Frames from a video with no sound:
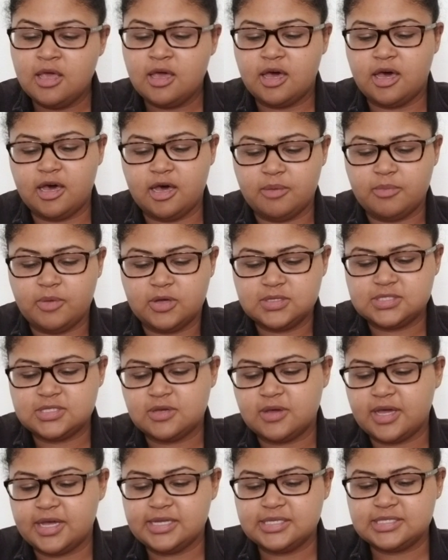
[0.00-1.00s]
Um,
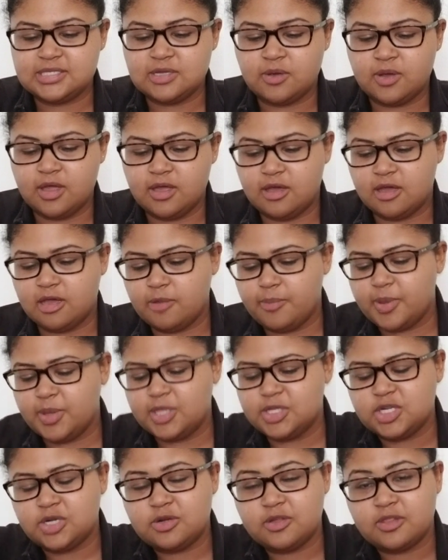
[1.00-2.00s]
also, guys, don't get hung up on
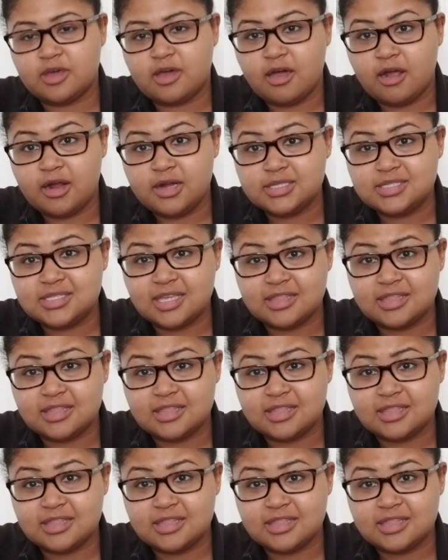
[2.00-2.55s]
the gender of the cards.